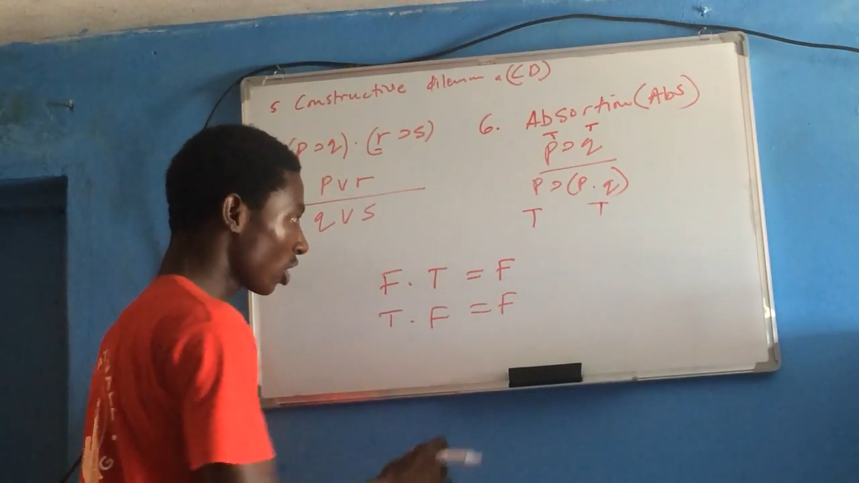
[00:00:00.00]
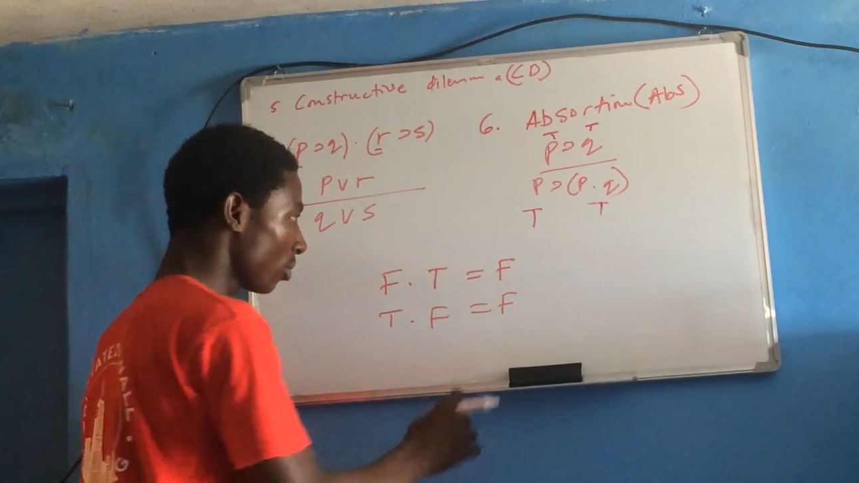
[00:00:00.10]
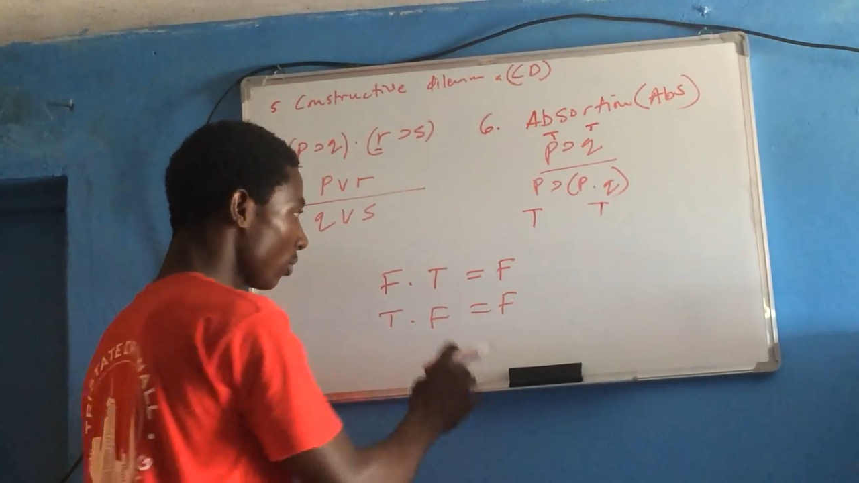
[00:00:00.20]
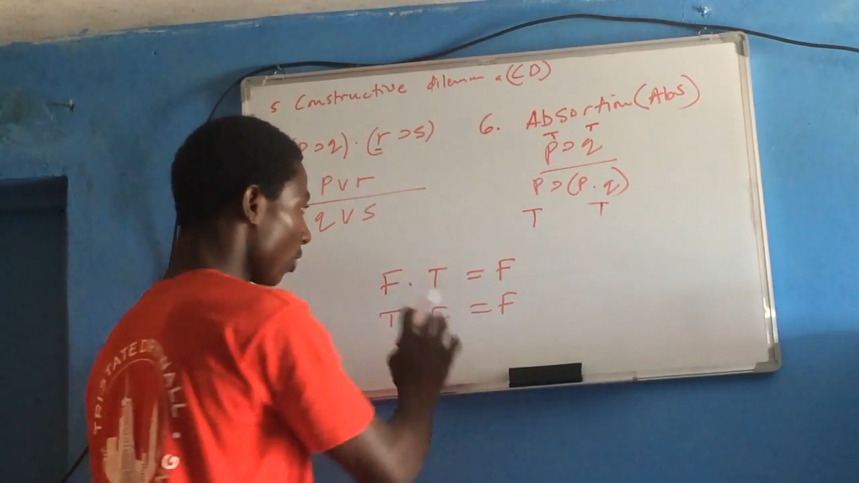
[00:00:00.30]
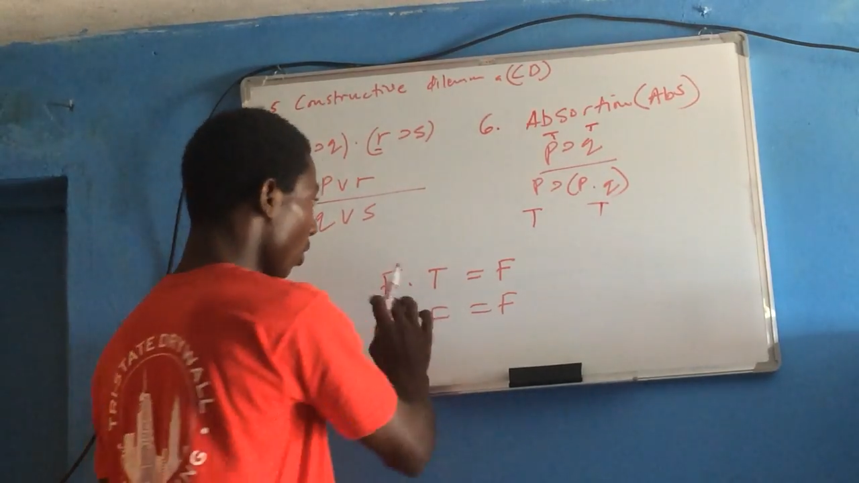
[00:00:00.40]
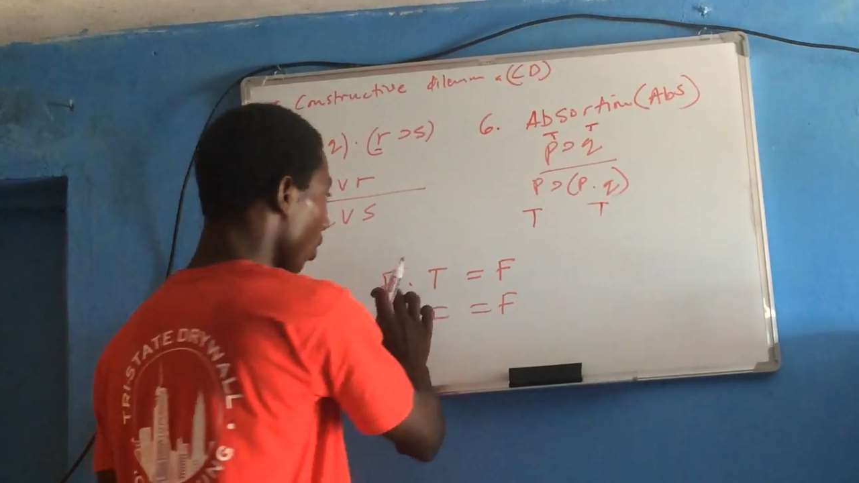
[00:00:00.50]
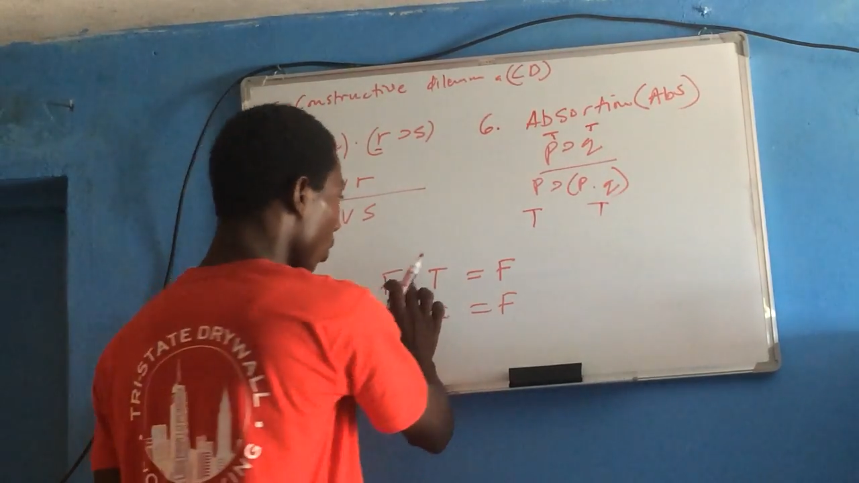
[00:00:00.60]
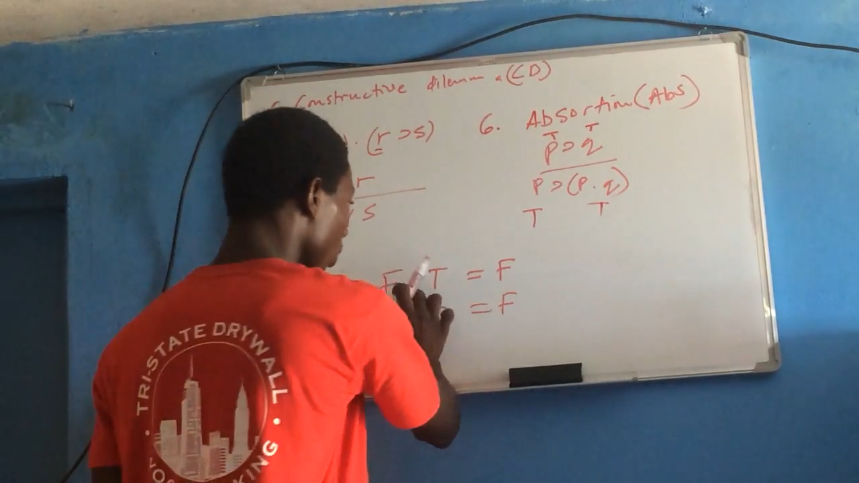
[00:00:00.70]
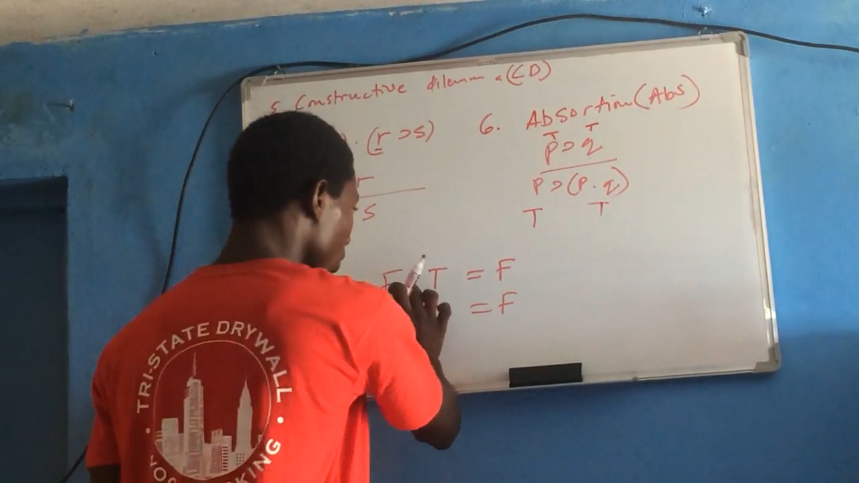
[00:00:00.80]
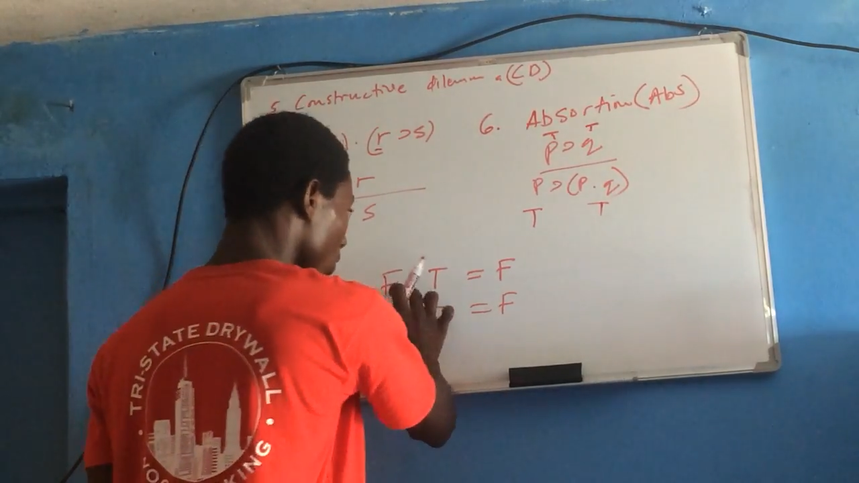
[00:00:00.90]
table for
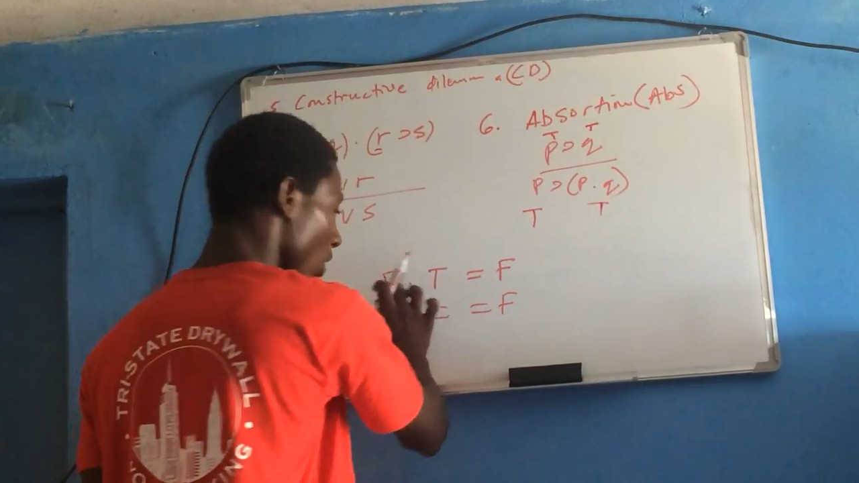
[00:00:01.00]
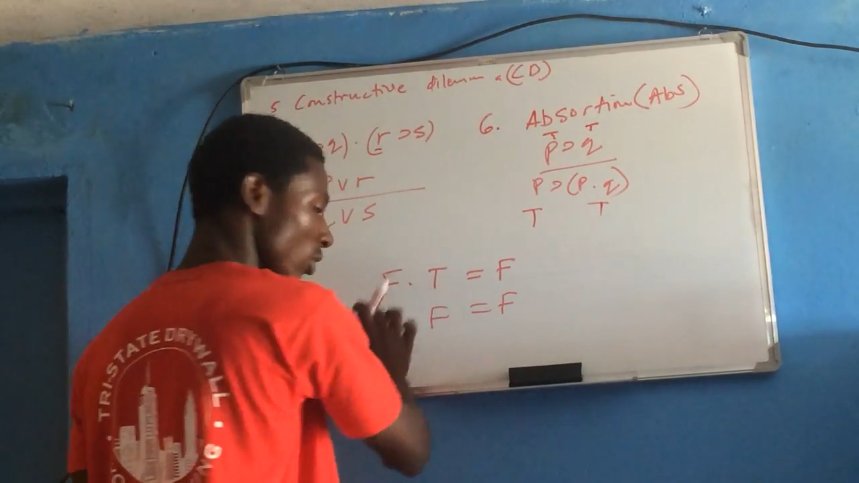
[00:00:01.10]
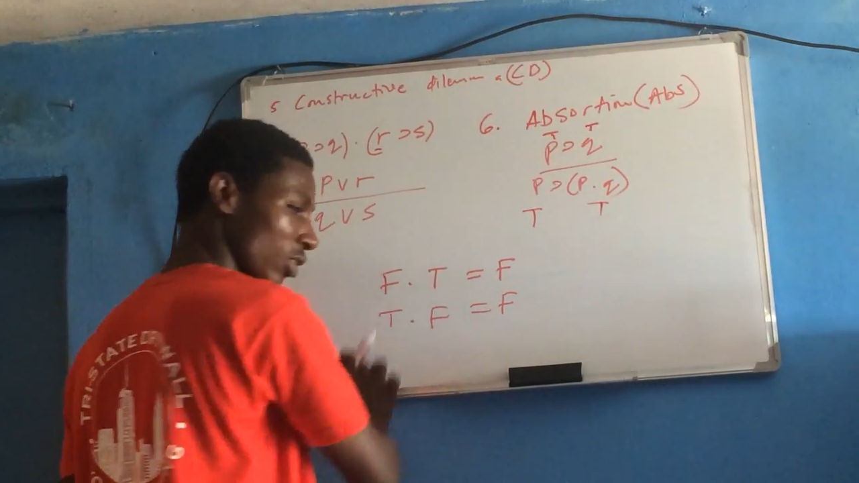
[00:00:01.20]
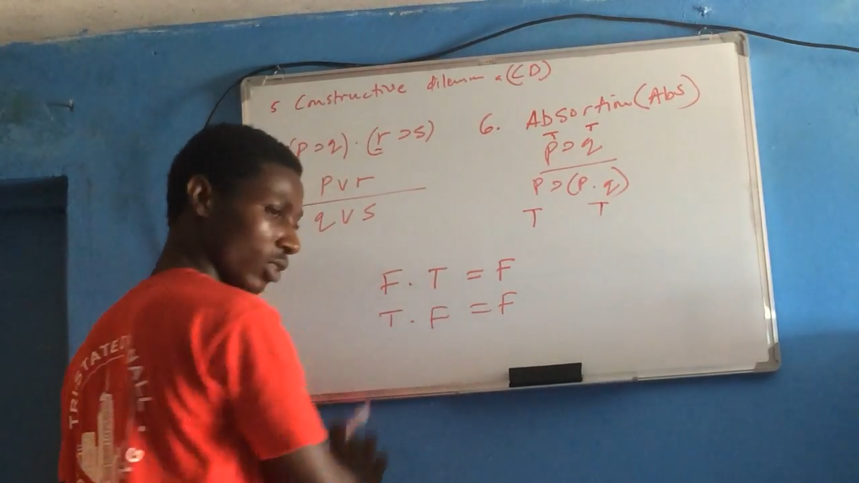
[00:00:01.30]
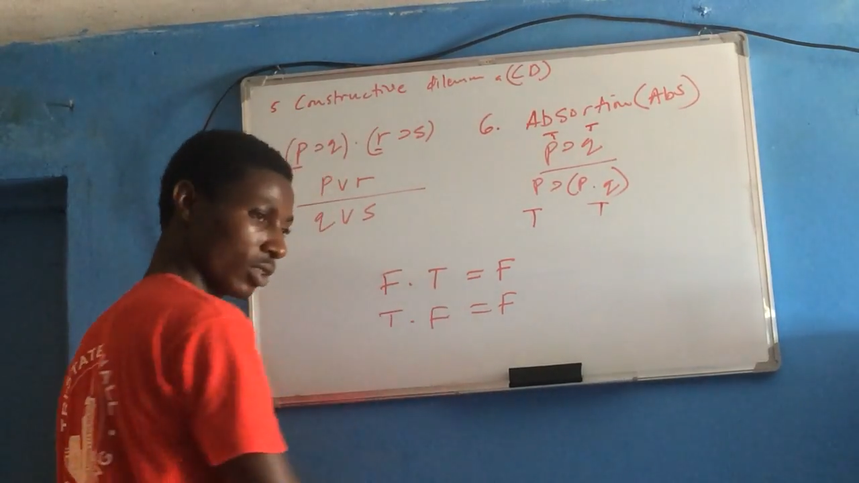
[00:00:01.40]
dot.